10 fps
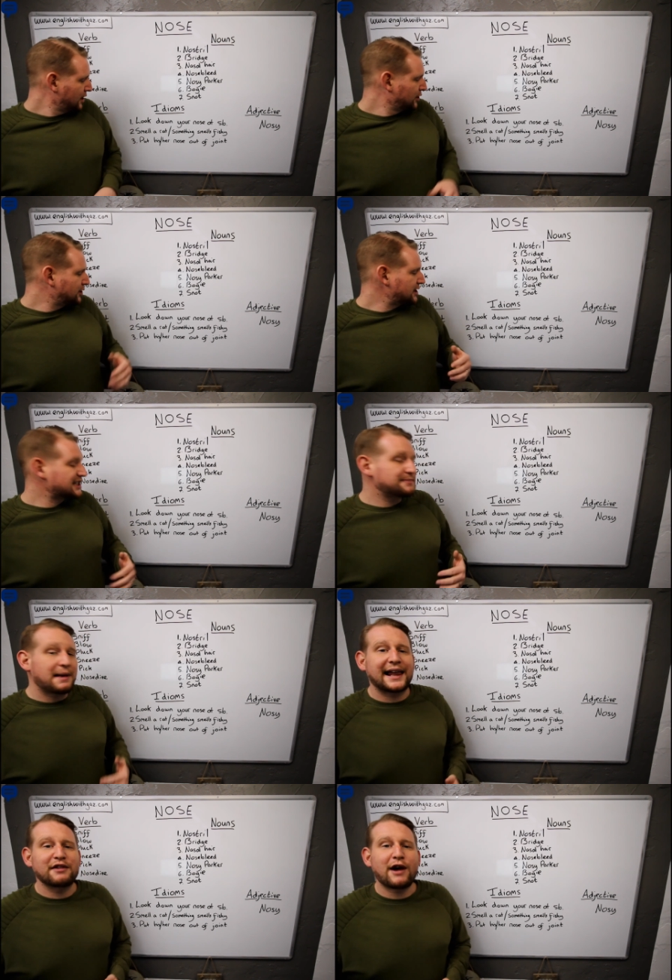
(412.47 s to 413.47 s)
To
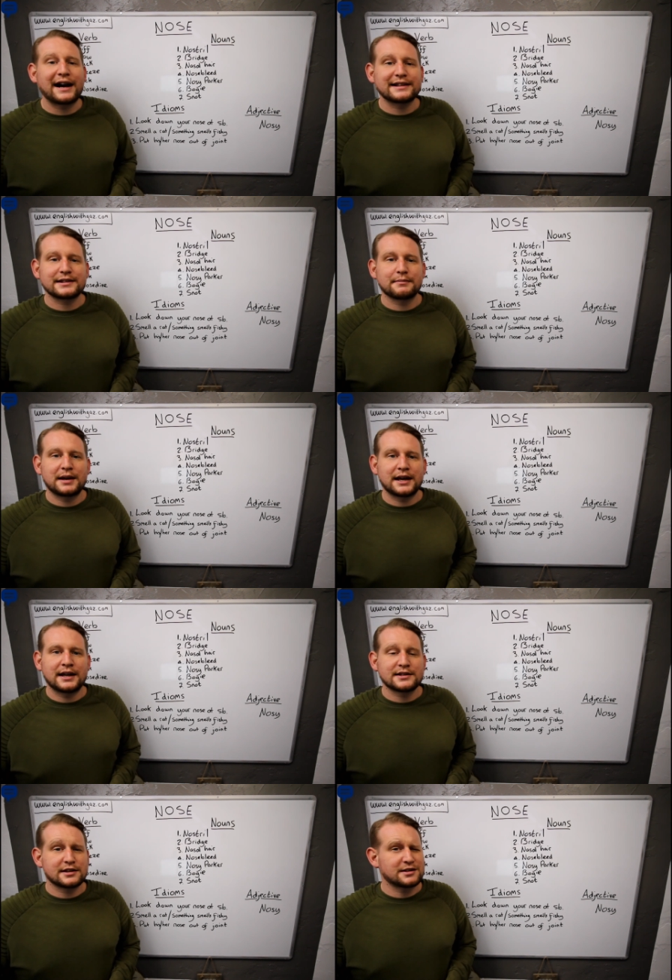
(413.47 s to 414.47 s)
smell a rat
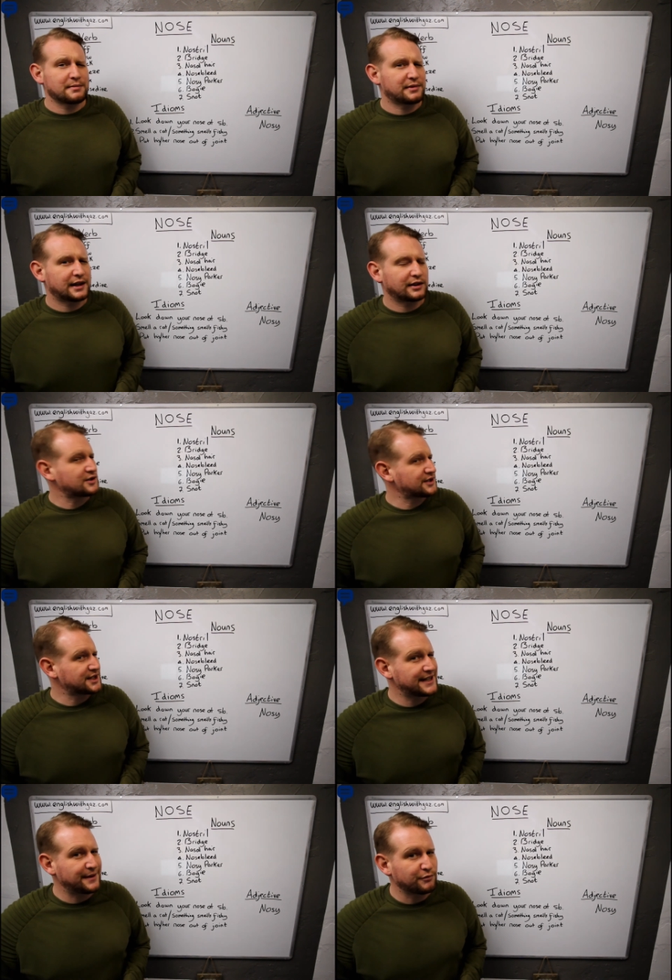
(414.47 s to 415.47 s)
means that something doesn't
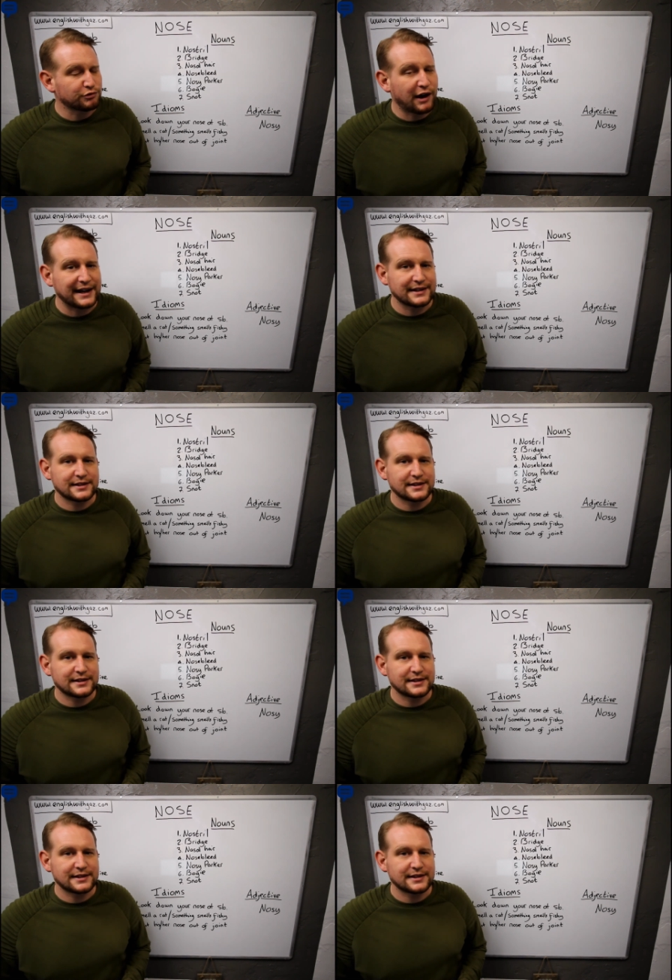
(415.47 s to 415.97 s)
seem right.